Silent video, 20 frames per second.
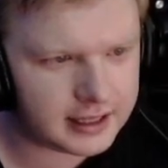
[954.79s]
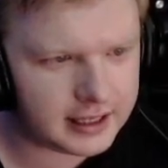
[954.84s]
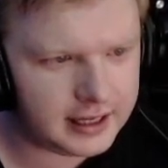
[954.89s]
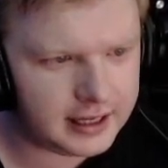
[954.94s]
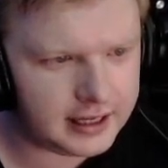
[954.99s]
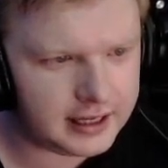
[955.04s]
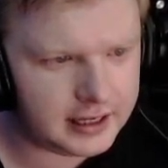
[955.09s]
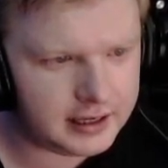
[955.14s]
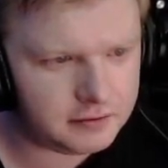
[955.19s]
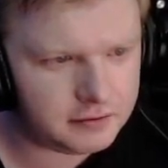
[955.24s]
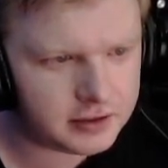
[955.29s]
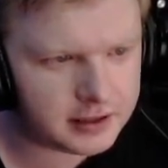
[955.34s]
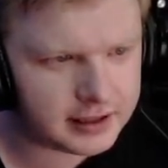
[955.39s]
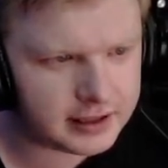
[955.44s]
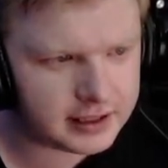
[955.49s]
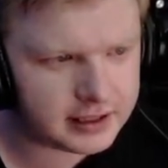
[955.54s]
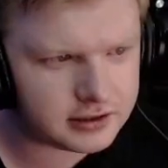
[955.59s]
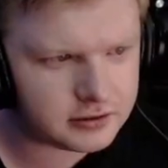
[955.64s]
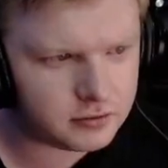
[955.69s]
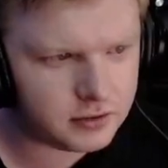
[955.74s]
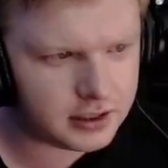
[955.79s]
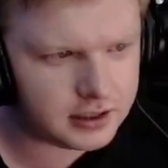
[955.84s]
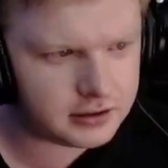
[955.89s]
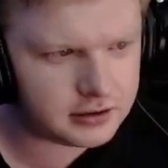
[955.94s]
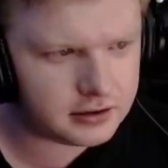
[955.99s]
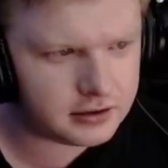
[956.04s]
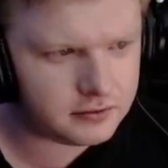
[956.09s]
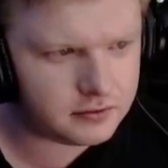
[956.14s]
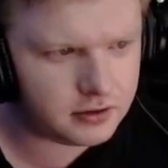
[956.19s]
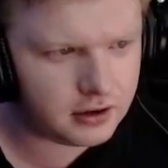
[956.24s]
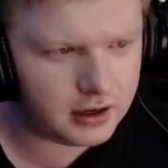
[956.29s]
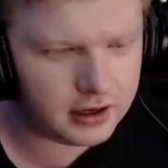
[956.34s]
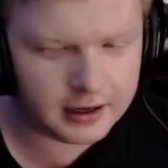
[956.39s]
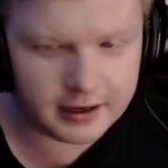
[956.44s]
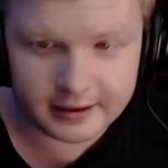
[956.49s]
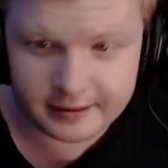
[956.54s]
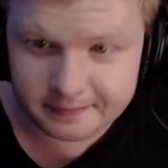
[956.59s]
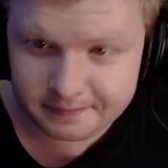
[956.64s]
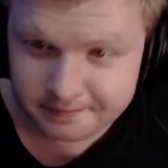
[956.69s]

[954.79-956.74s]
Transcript: there, with this one on the right.